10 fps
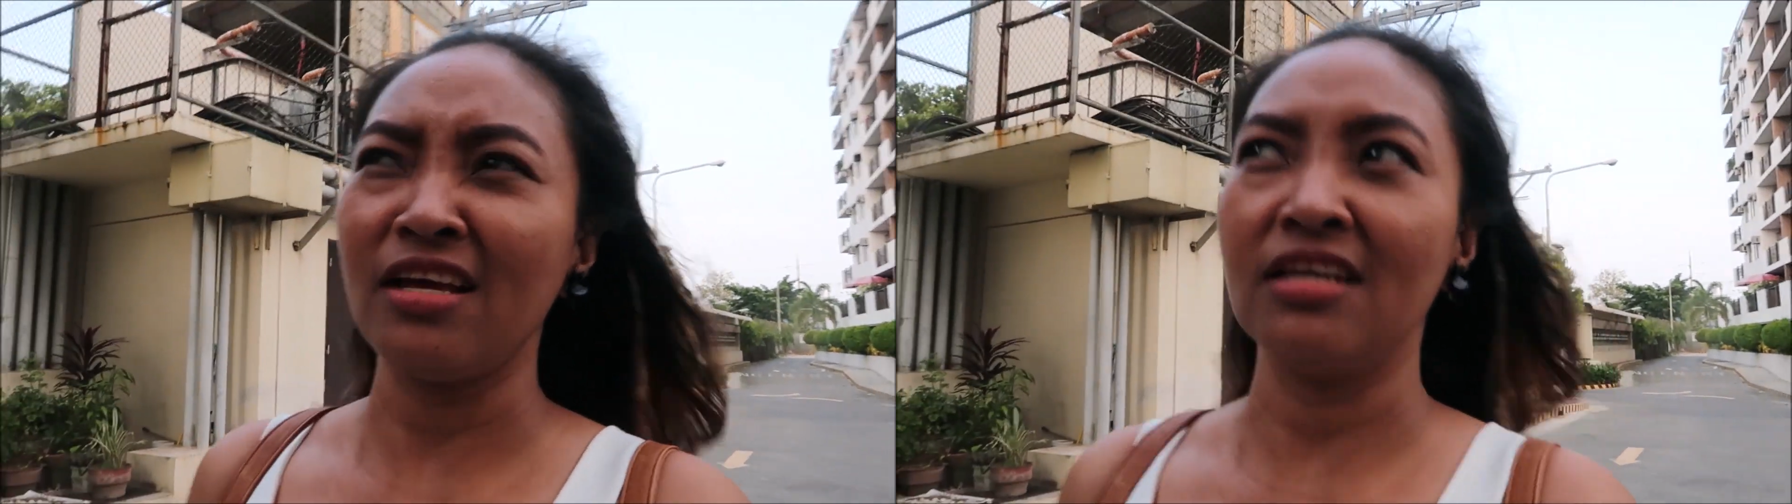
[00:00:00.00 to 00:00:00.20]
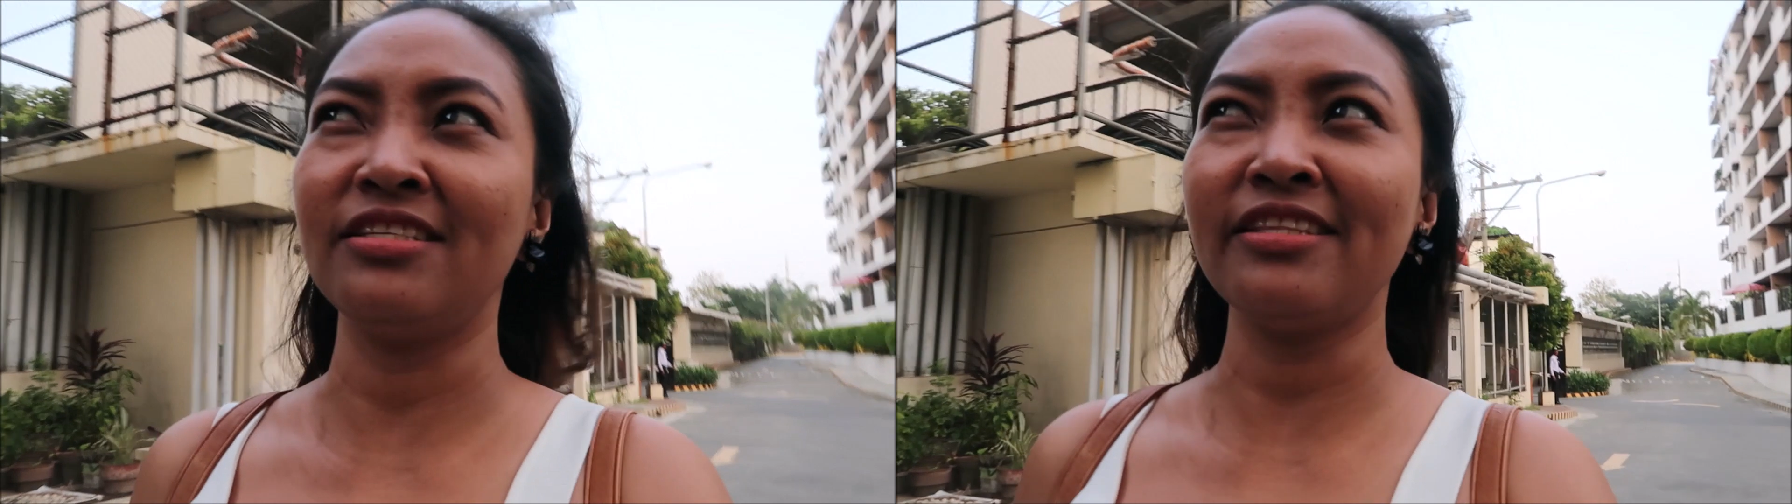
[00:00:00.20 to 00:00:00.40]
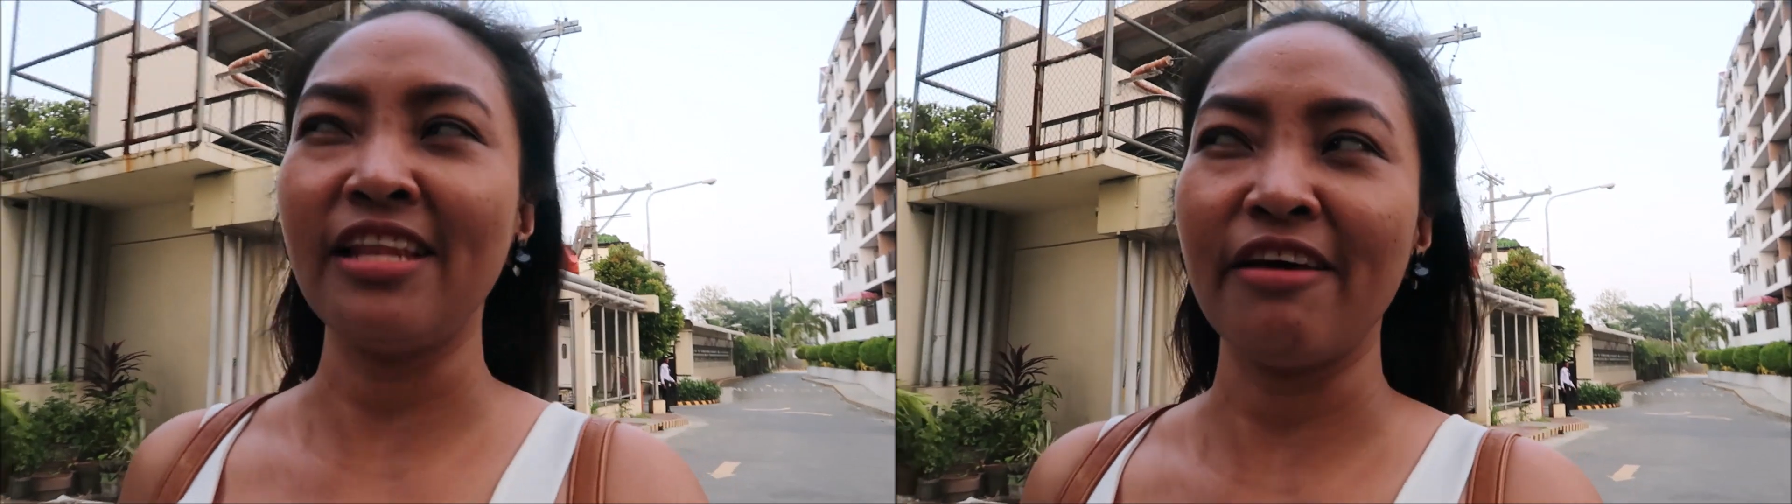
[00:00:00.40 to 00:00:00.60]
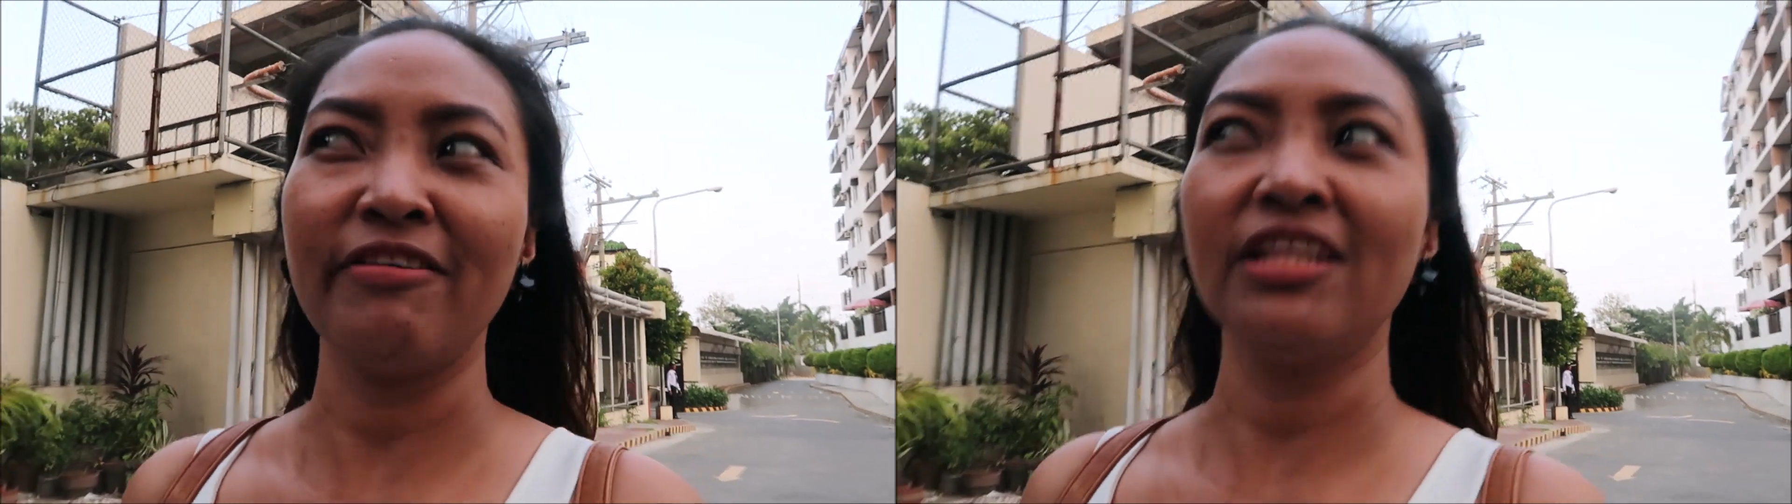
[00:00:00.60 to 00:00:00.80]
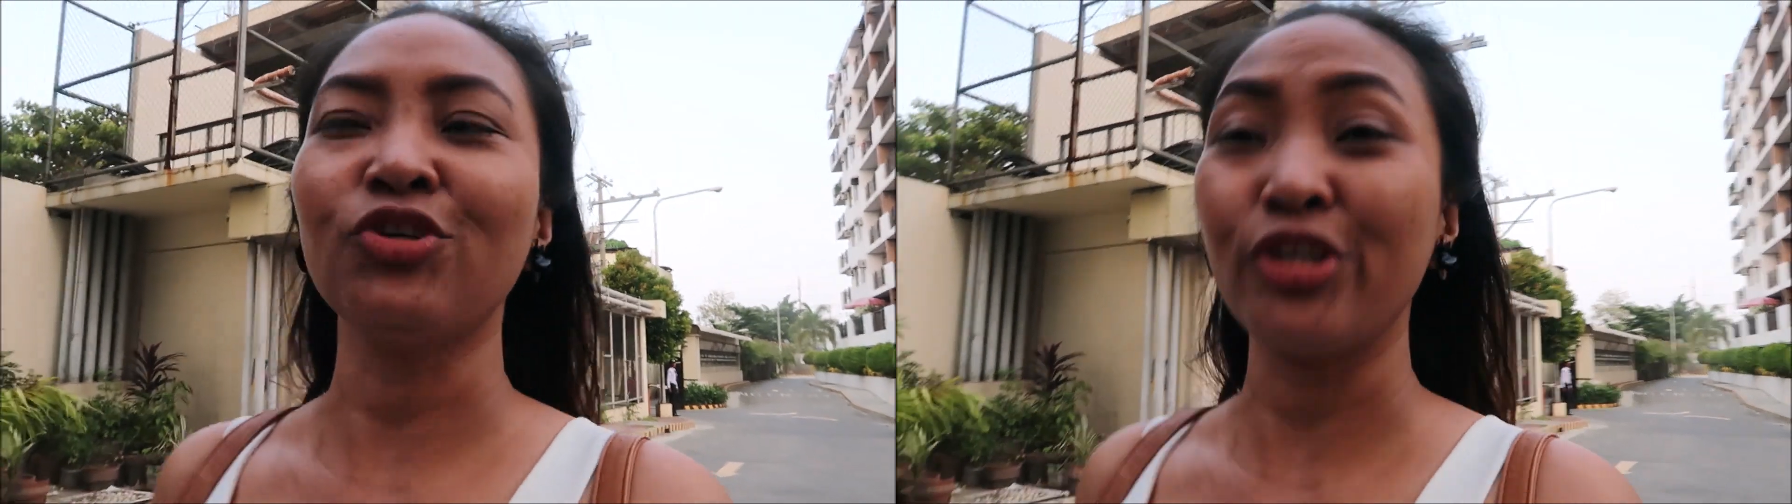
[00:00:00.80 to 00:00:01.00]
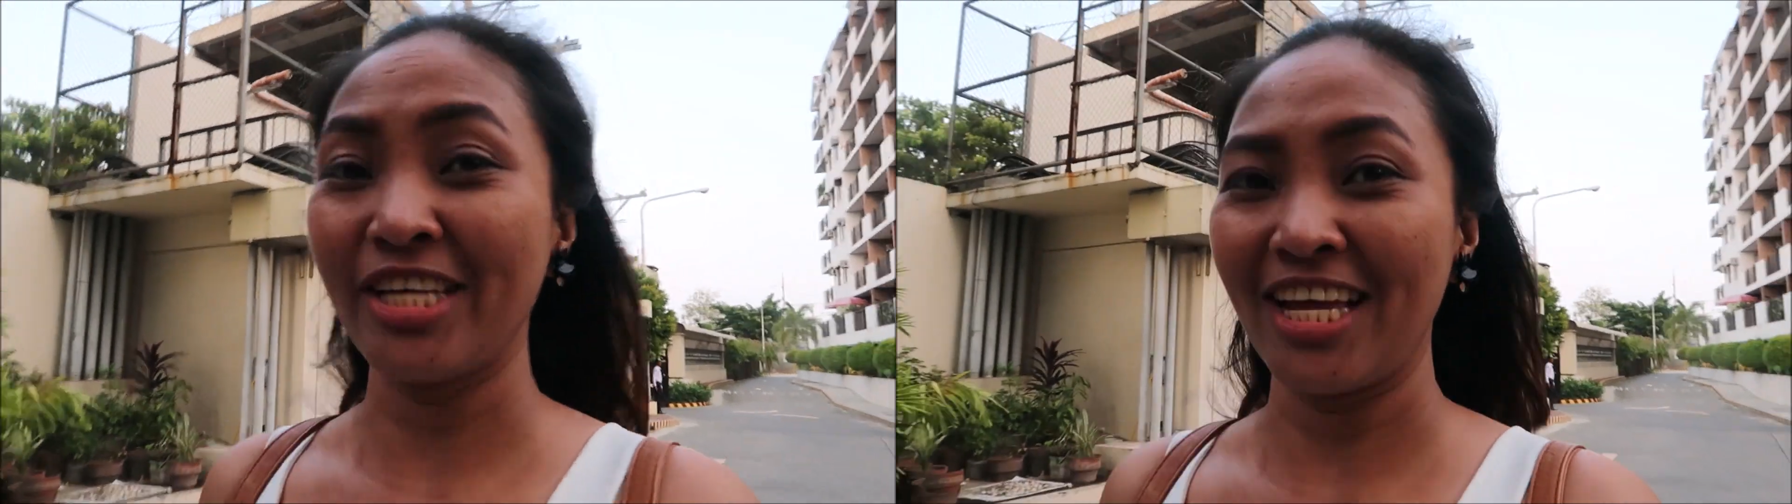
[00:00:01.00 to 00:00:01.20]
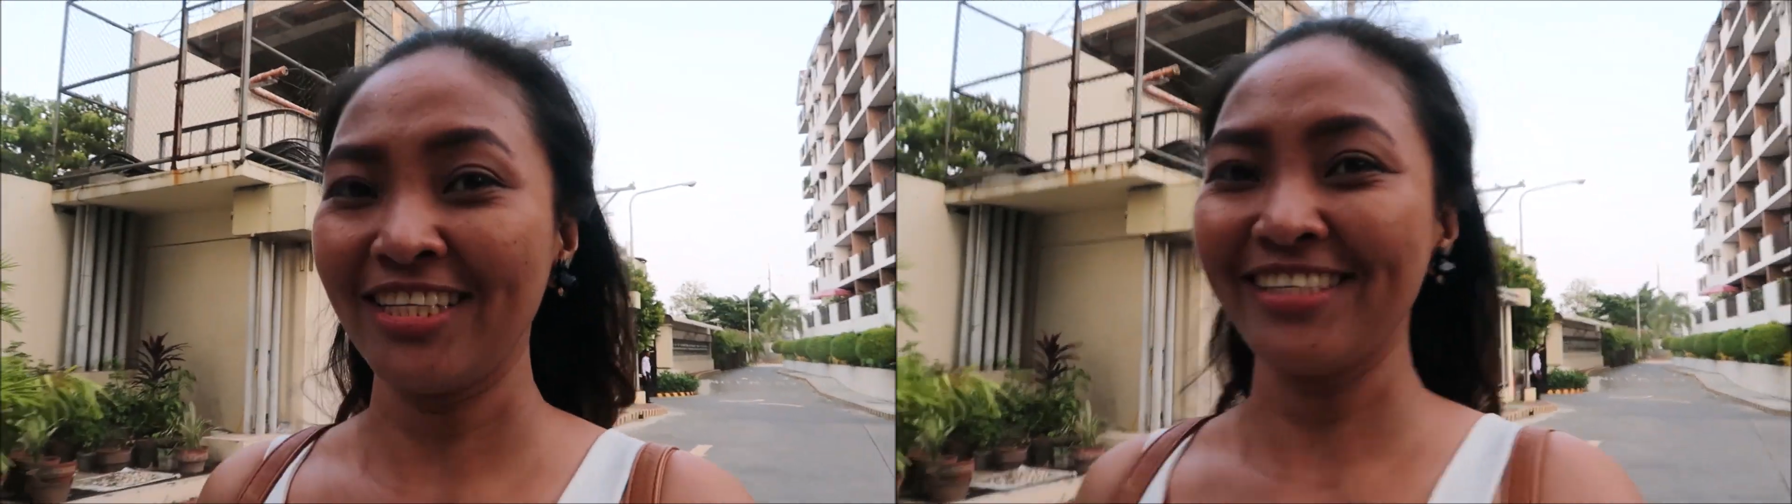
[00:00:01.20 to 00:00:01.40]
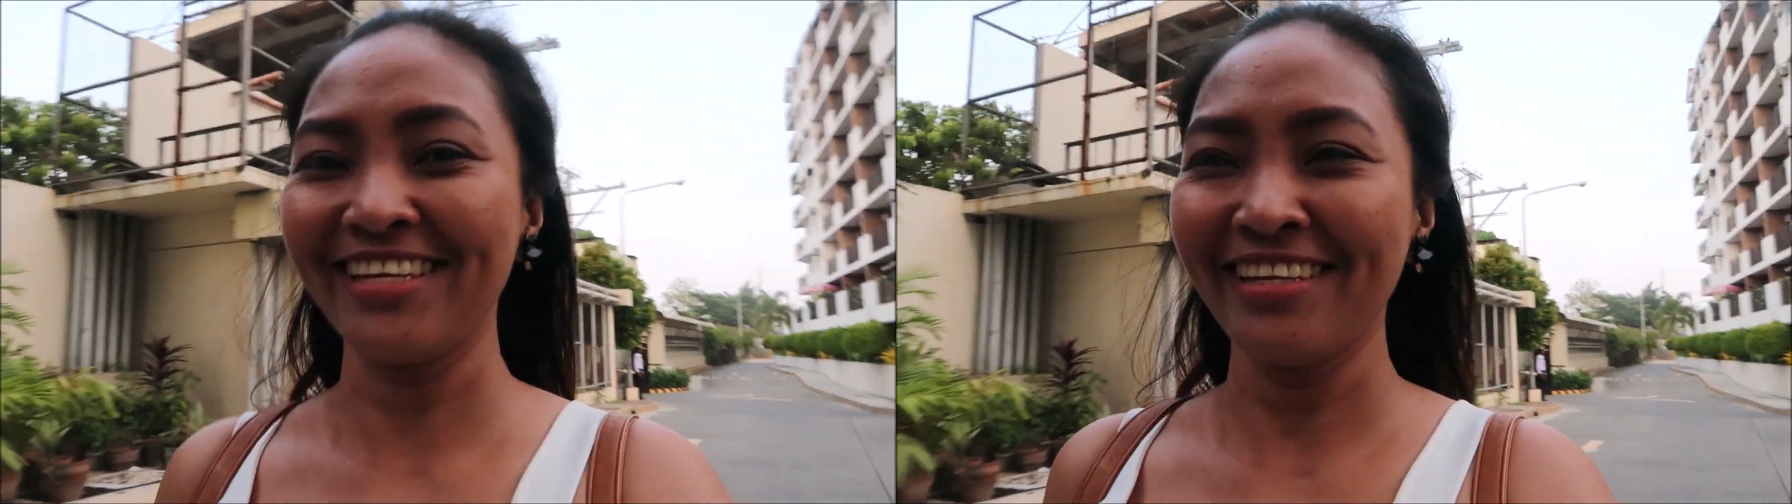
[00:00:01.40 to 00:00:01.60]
Is it 11th or 10th?